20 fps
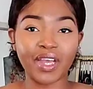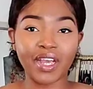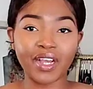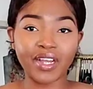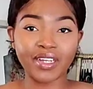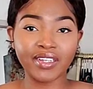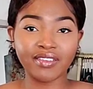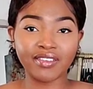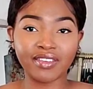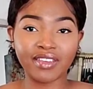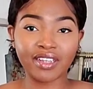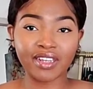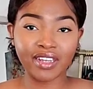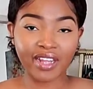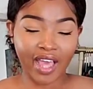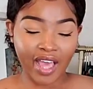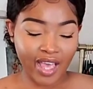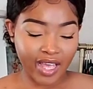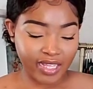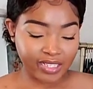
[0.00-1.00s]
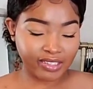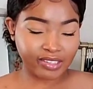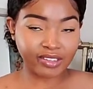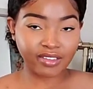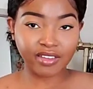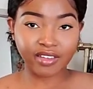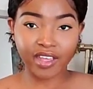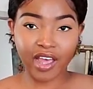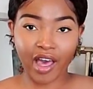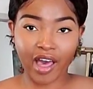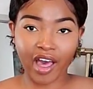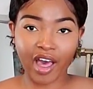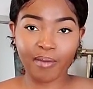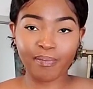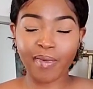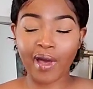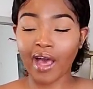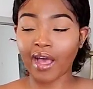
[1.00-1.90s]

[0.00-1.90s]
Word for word: Here is the last top.